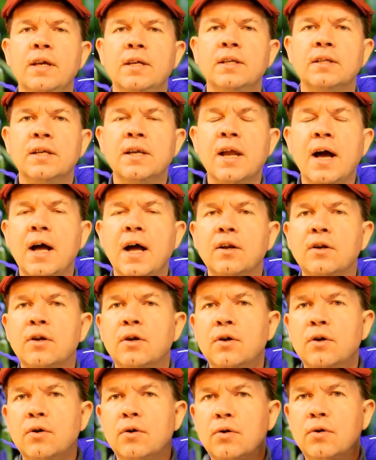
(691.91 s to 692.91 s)
is not
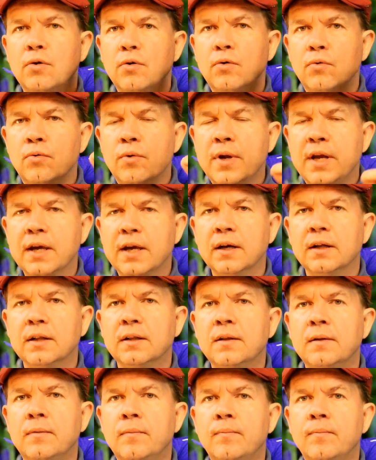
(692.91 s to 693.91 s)
real.